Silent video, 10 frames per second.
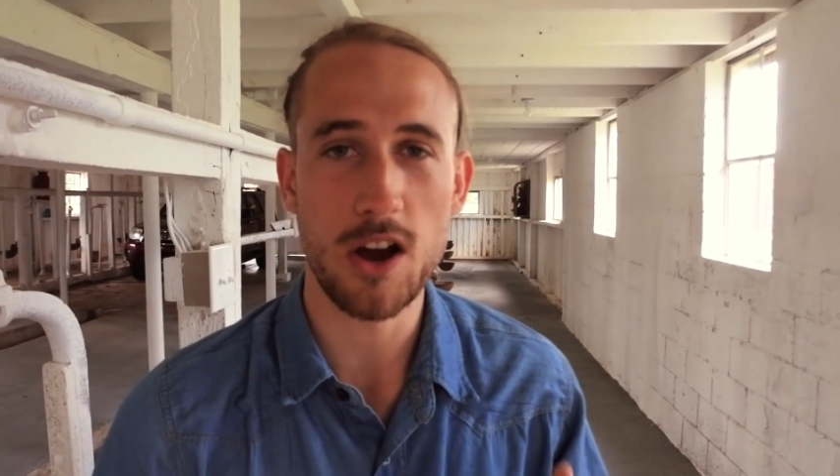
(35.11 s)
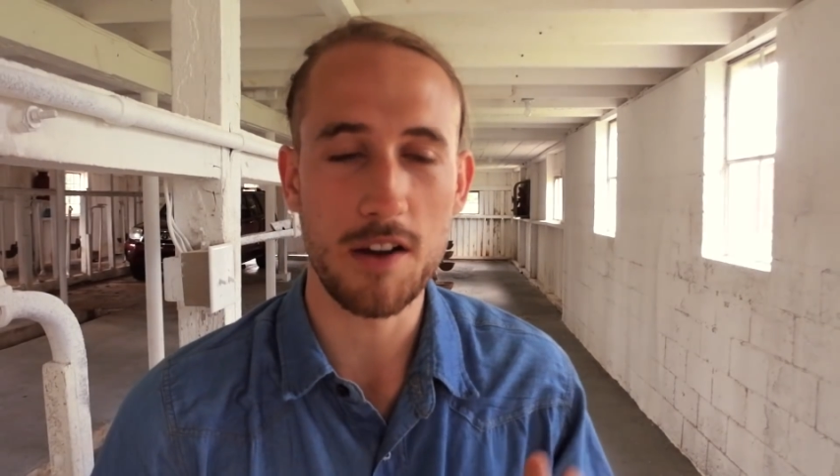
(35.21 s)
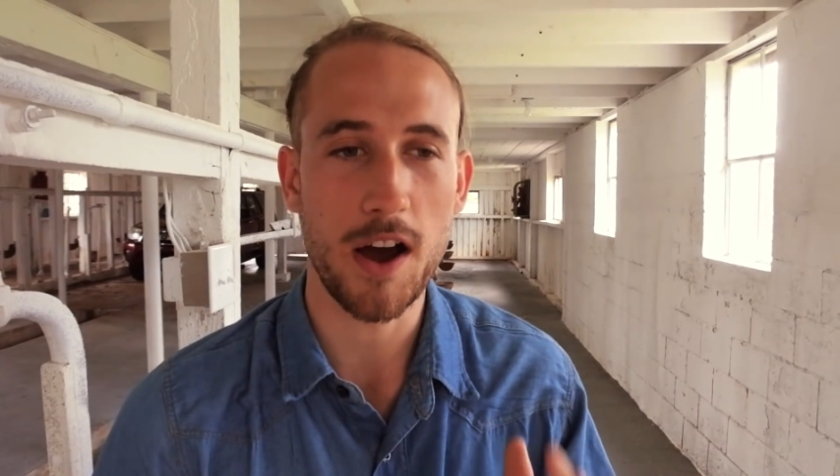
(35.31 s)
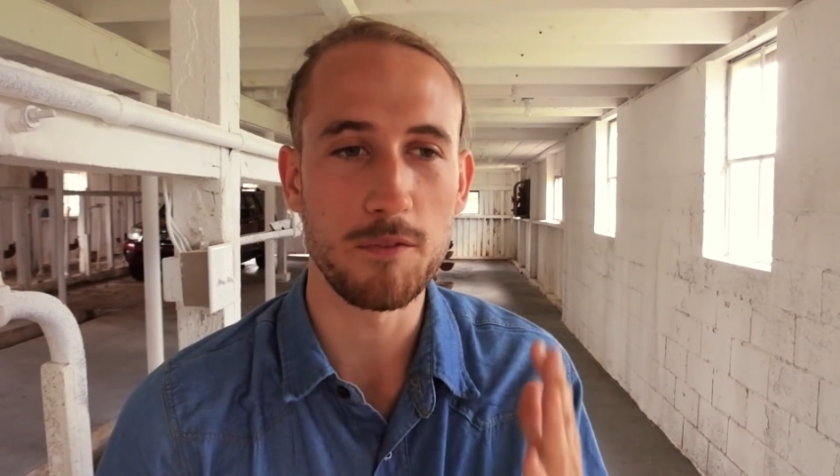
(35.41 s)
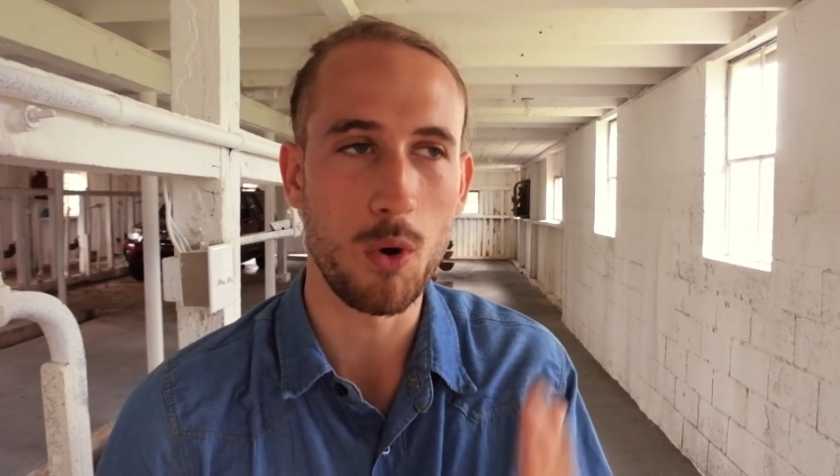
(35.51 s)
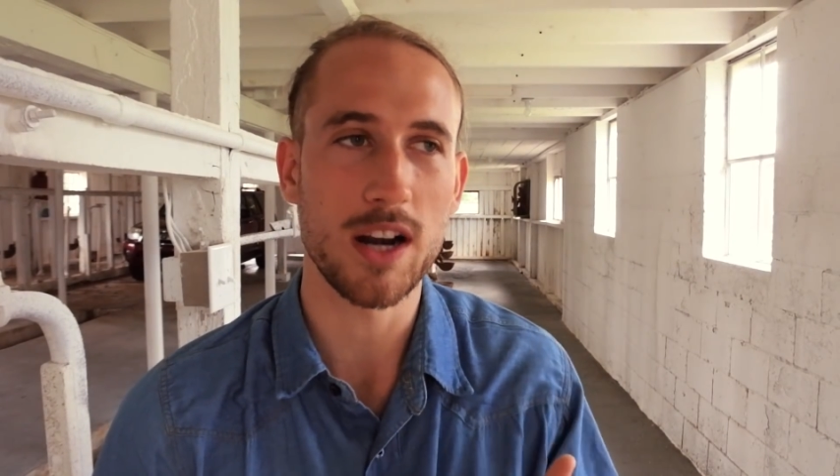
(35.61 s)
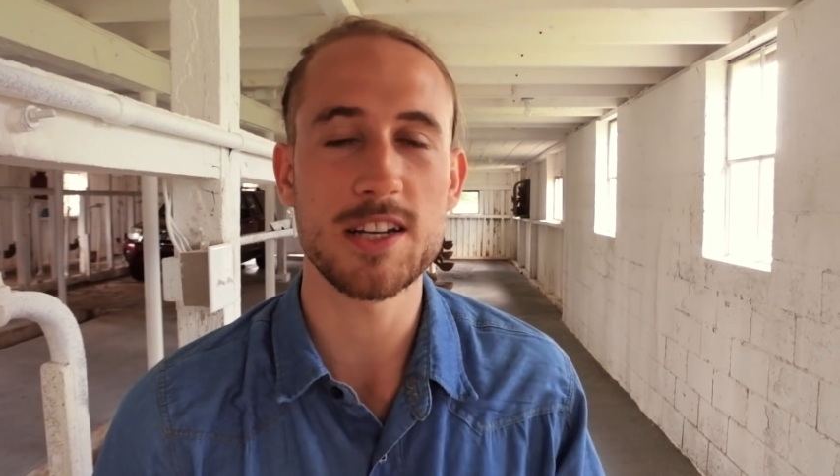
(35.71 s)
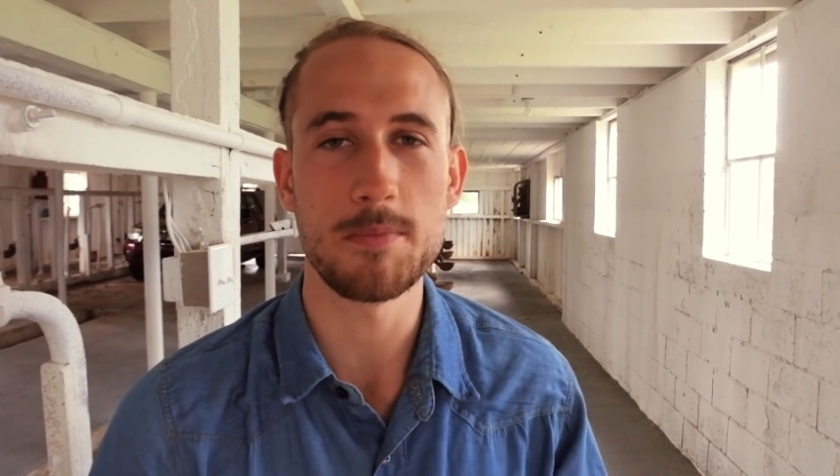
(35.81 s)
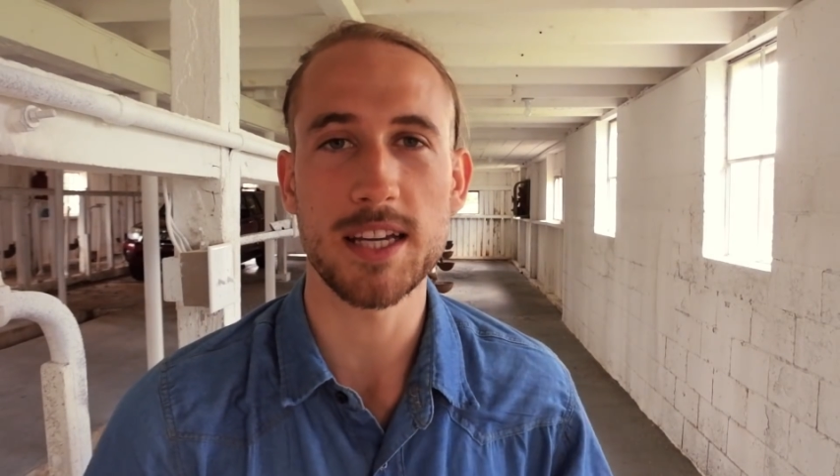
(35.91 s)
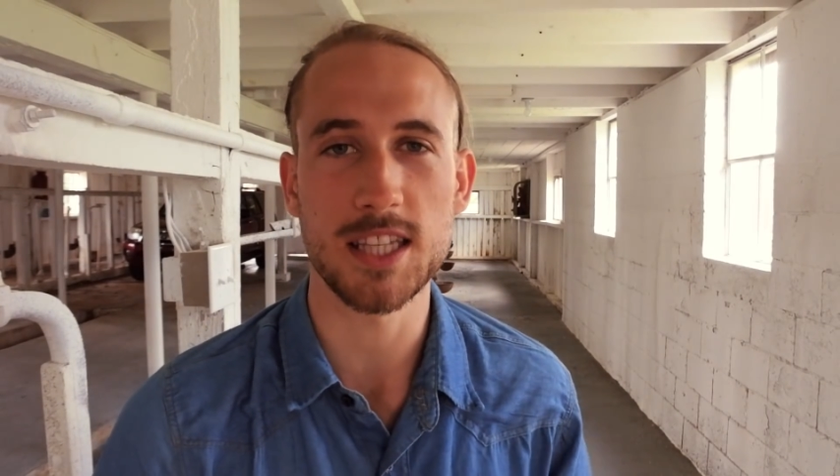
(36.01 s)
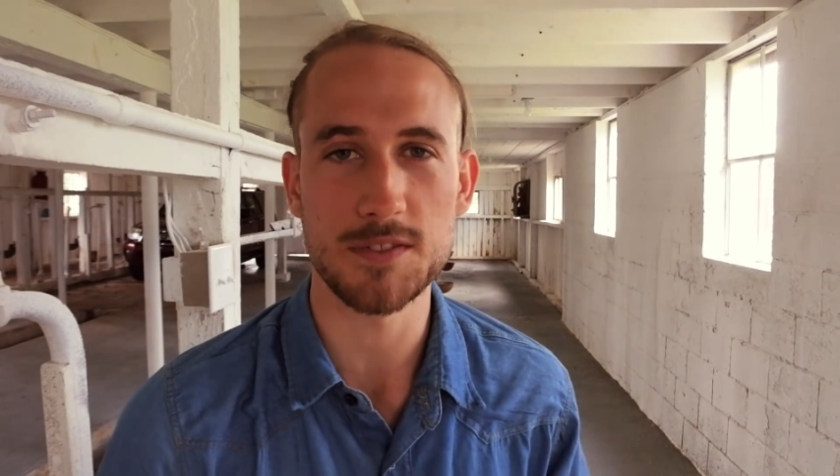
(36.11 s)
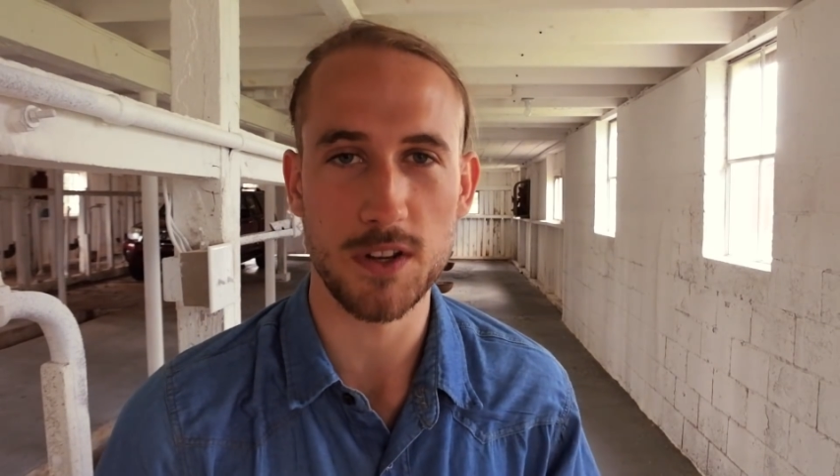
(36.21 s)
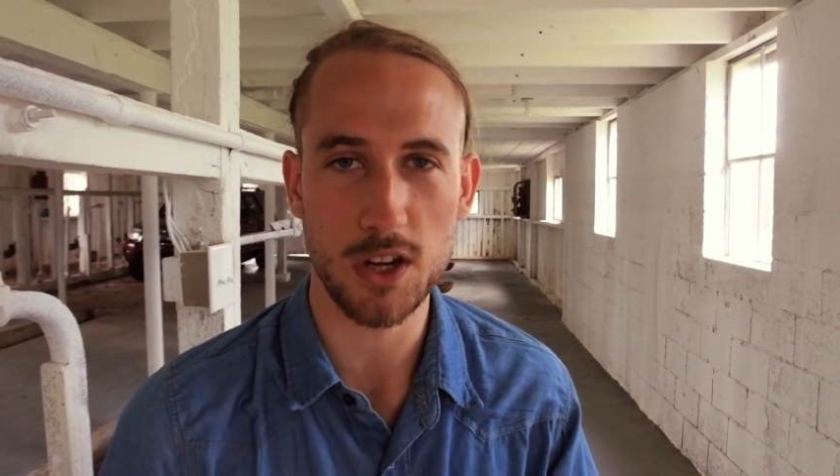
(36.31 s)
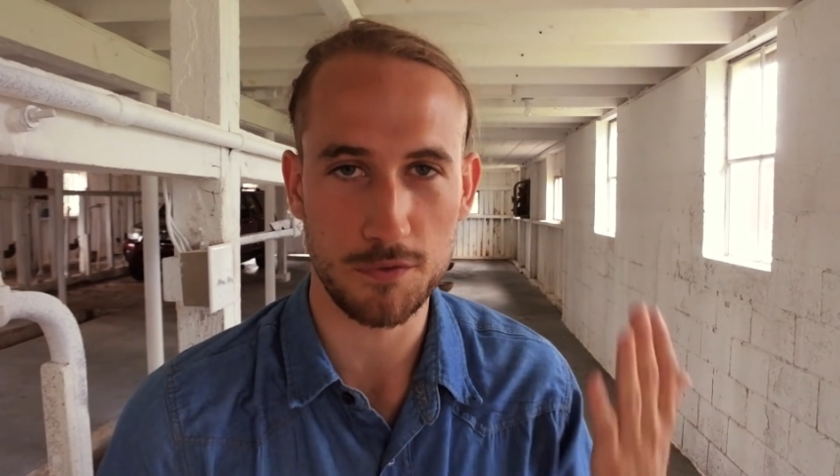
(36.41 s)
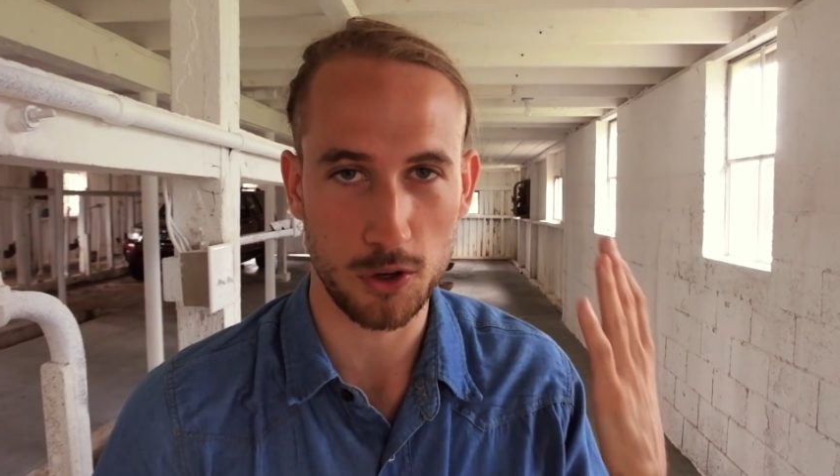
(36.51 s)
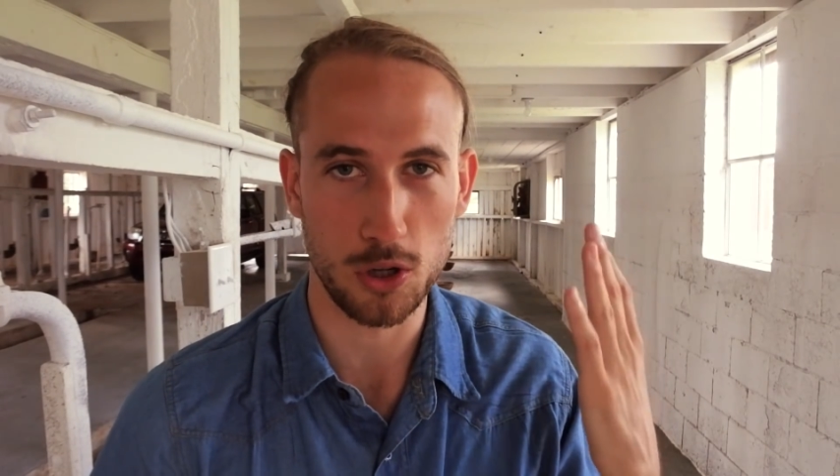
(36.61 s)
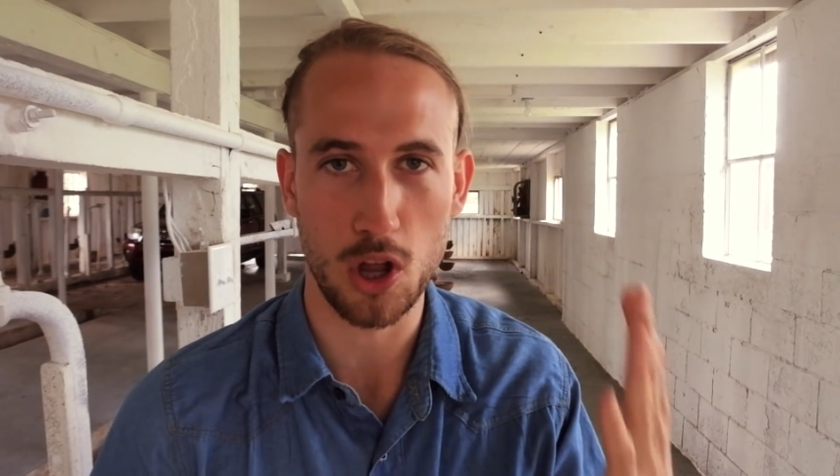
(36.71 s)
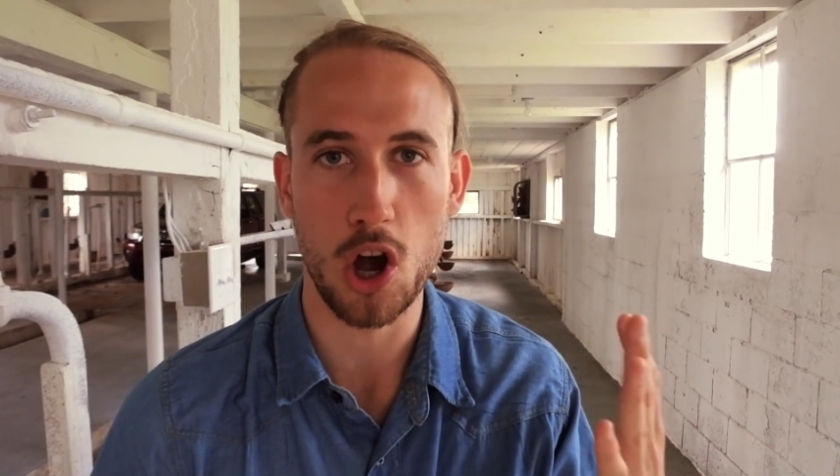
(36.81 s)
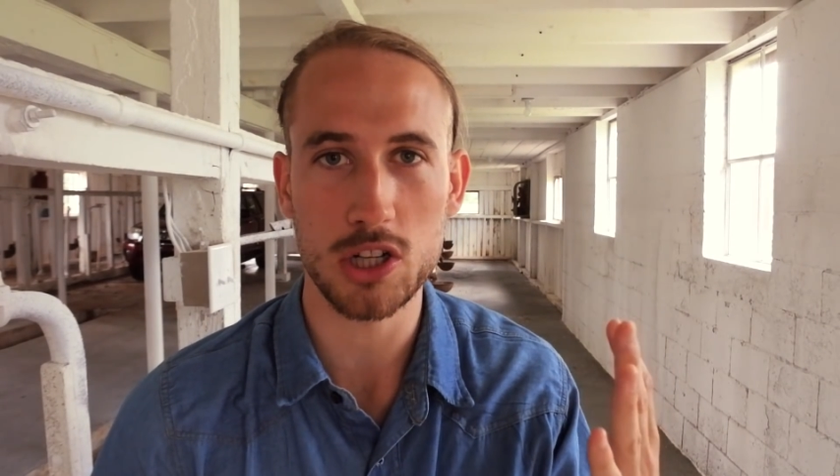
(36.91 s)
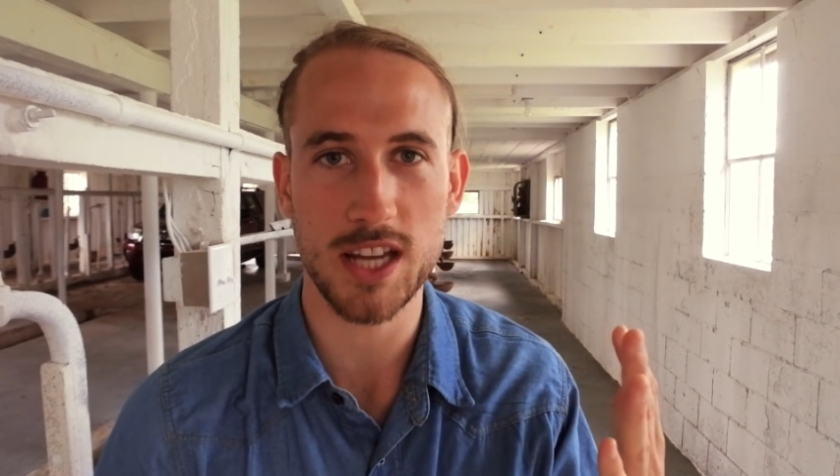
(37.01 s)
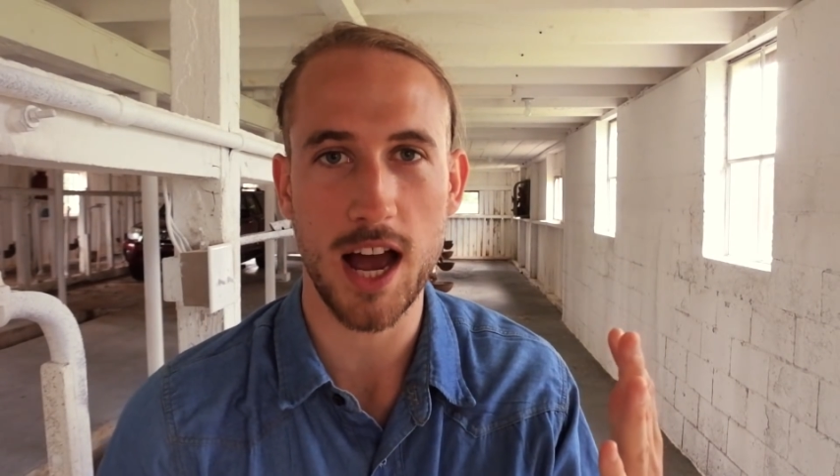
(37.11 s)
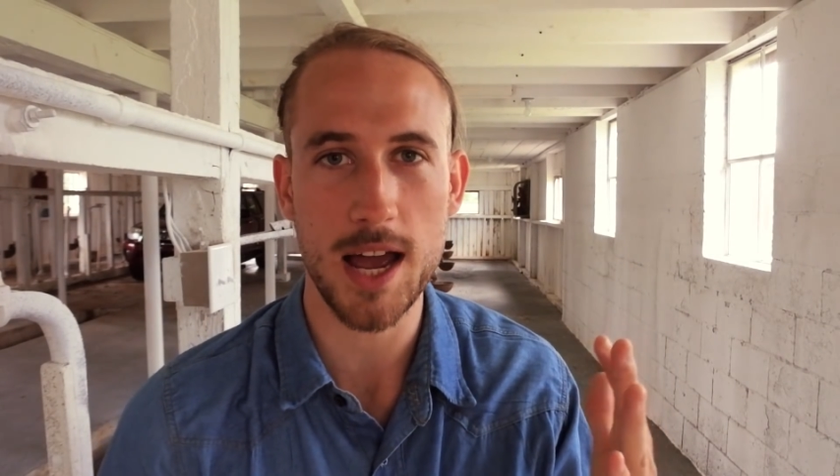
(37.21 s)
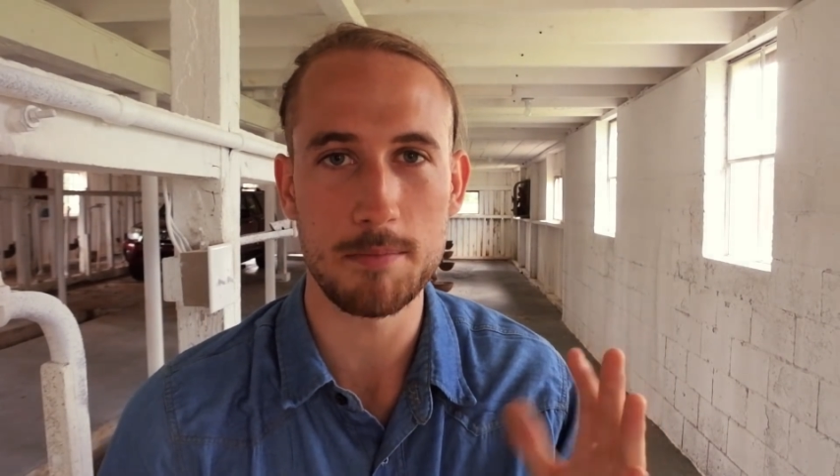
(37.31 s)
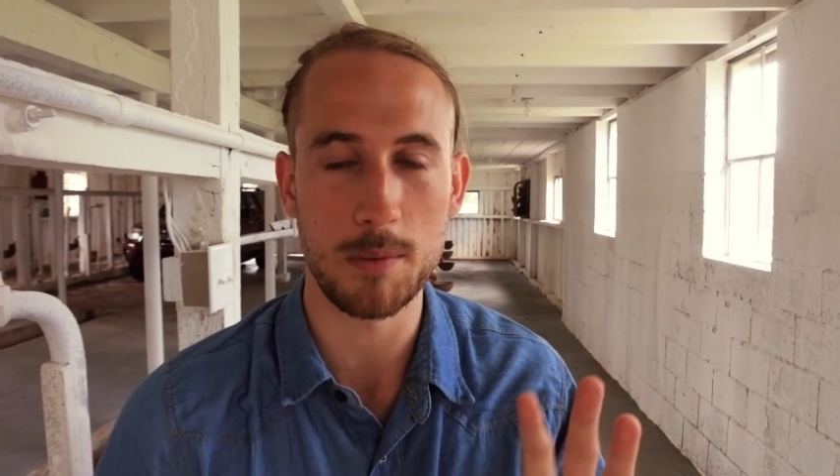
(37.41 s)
I've wanted to make this video for a long time,